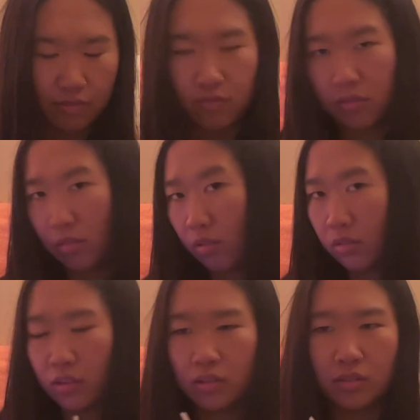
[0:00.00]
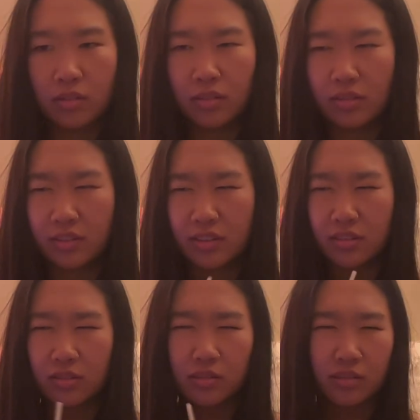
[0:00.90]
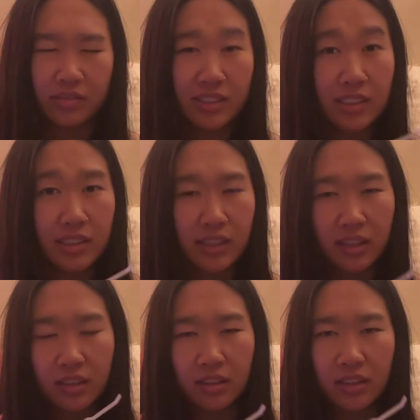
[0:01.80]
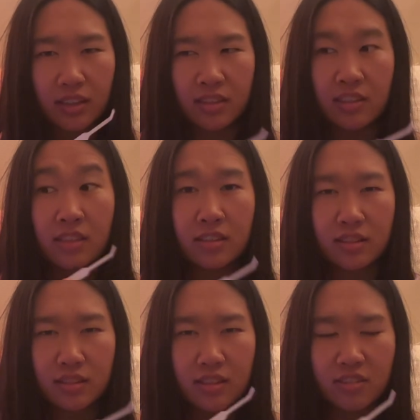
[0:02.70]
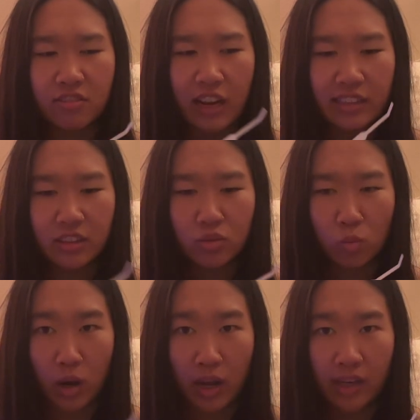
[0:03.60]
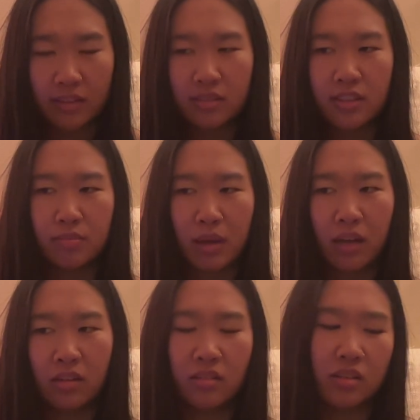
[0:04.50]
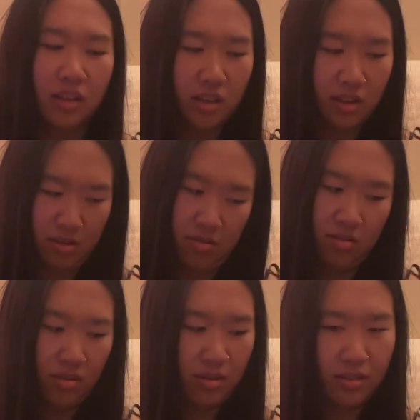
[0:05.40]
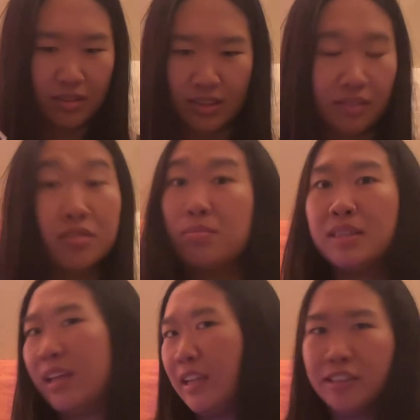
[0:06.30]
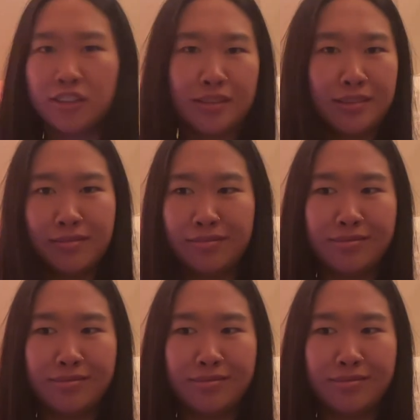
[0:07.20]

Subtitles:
floral, sort of sickly, yeasty rice wine smell gives me Asian